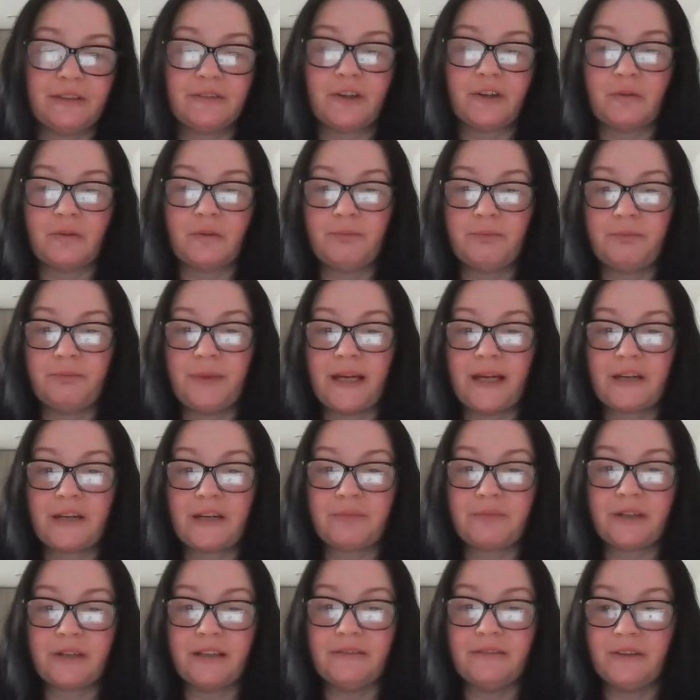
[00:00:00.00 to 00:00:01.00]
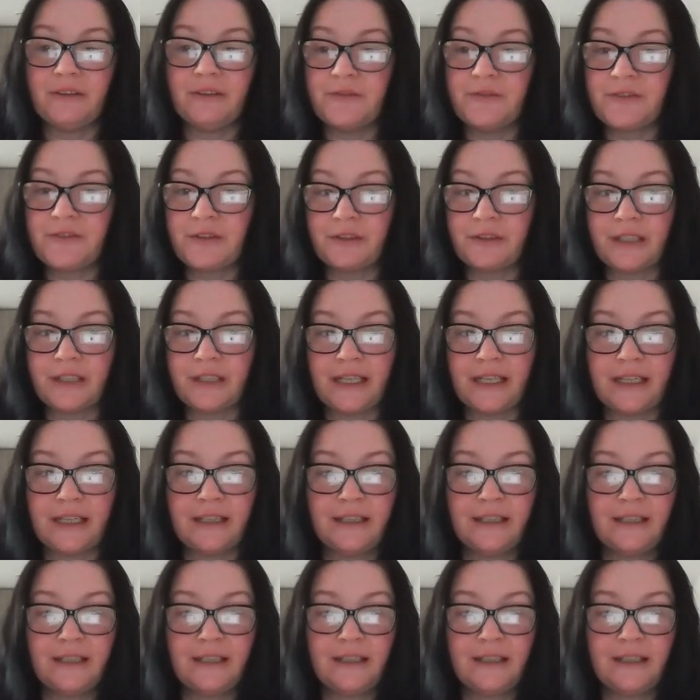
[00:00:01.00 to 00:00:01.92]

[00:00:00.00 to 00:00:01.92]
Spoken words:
got better previews on the